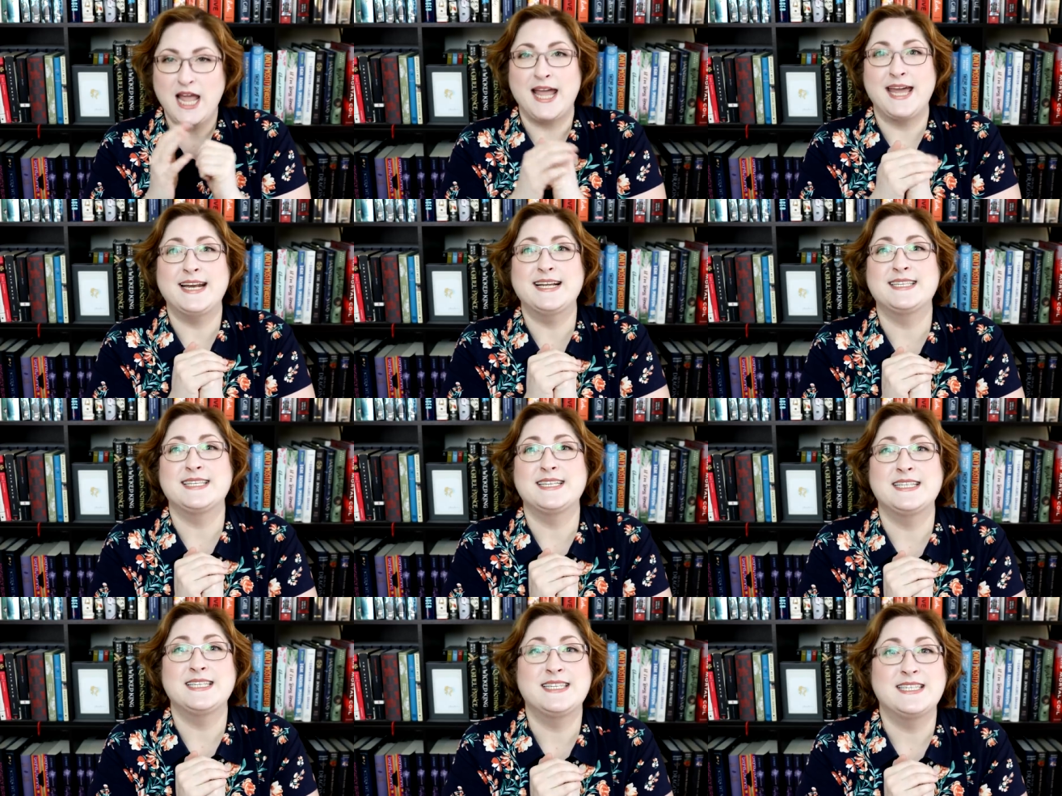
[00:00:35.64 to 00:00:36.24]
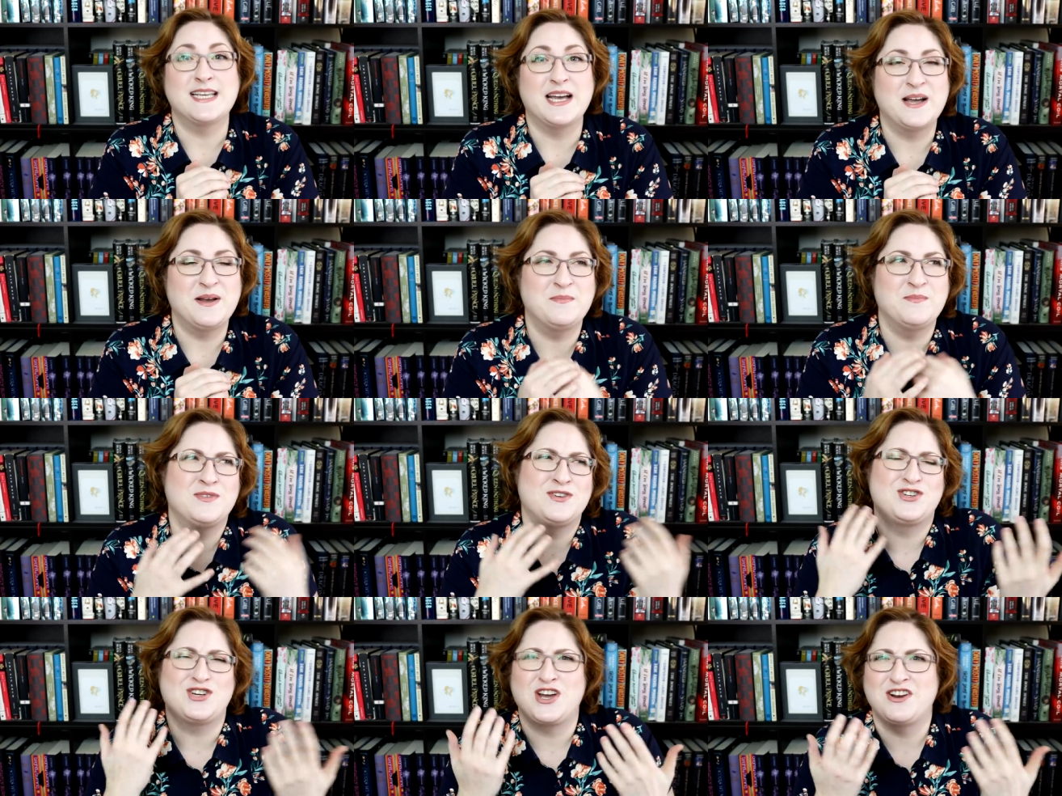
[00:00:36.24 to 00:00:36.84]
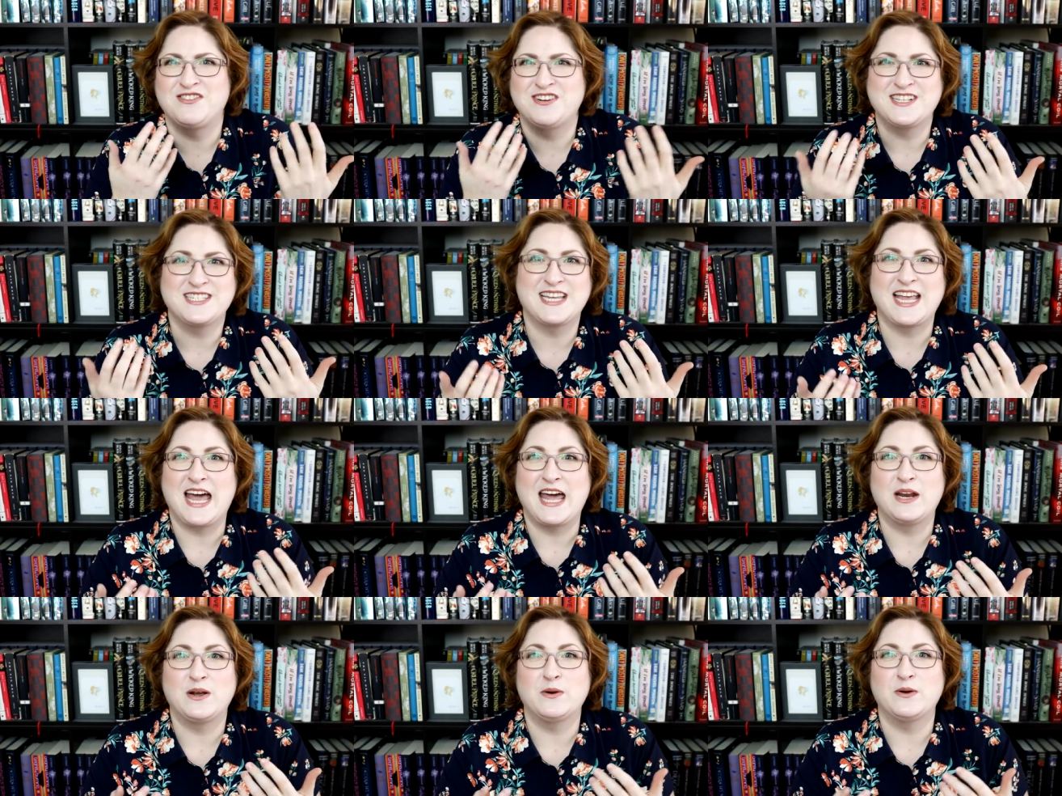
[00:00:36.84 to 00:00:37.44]
It is in some genres
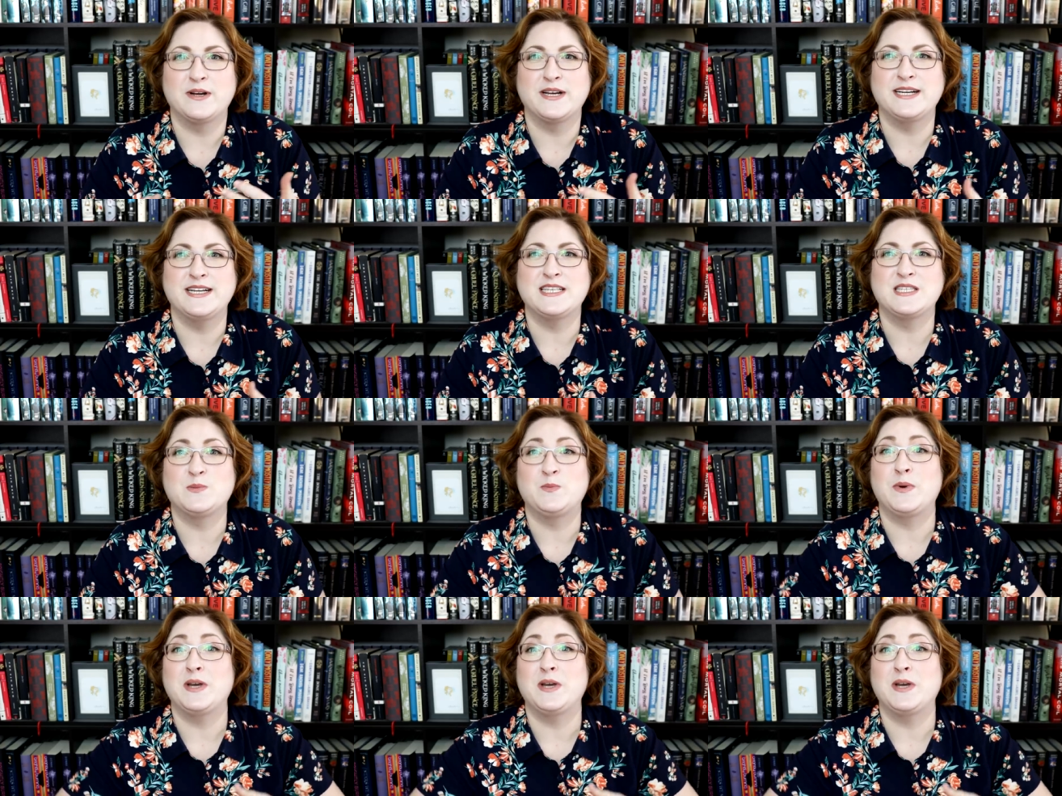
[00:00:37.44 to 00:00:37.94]
categories,